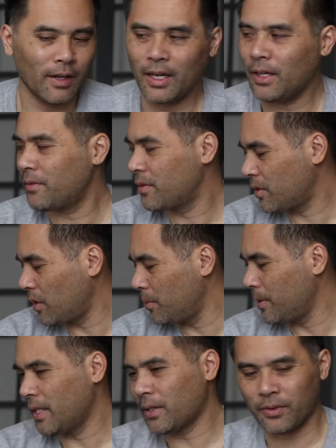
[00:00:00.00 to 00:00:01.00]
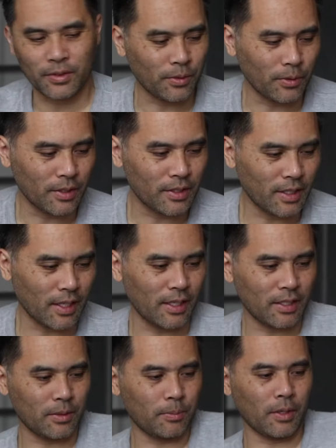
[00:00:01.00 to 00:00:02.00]
I have so many different toys that I
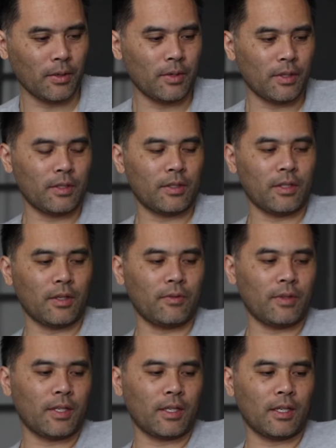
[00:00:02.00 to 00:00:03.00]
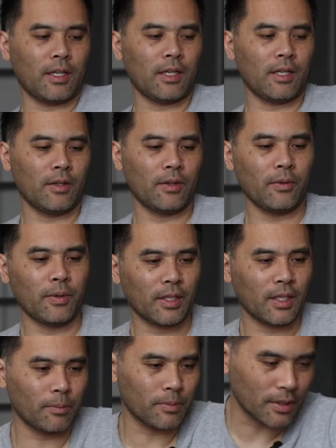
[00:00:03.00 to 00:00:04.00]
like to play with and stuff, like when it
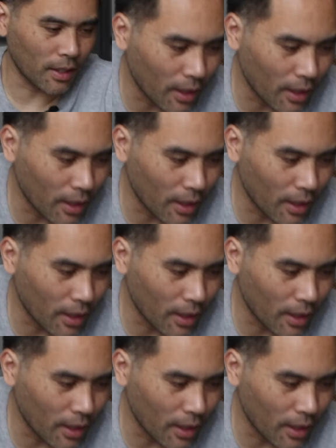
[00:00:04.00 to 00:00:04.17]
comes to